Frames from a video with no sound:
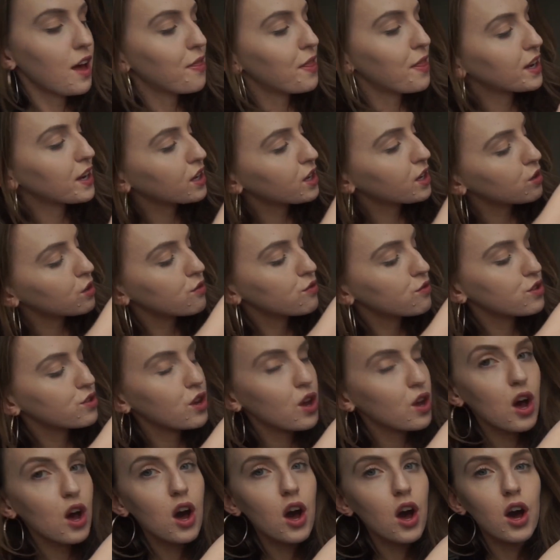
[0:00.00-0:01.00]
and then it goes
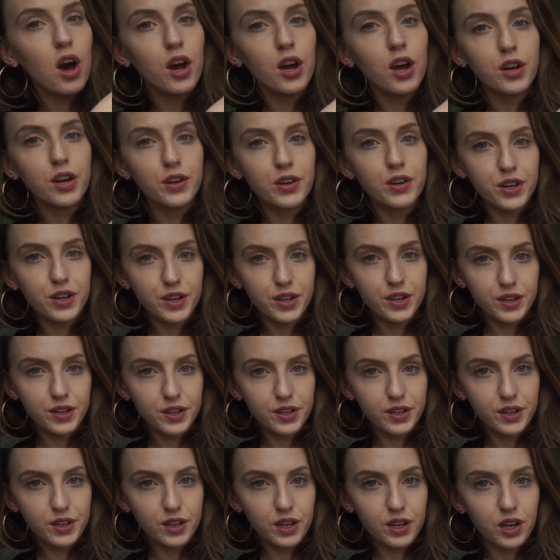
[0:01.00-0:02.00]
outer.
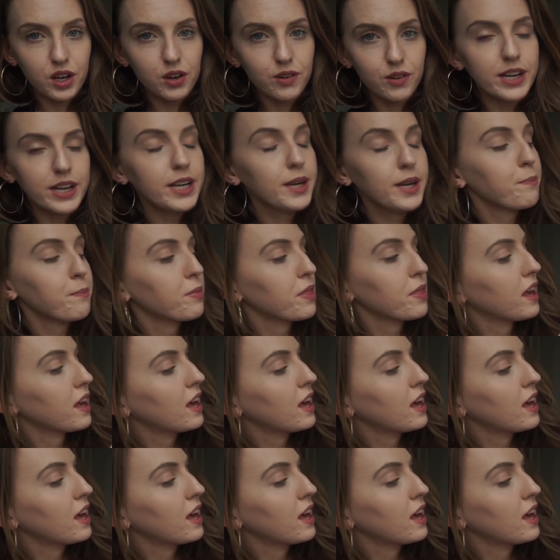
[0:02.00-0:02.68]
Alright?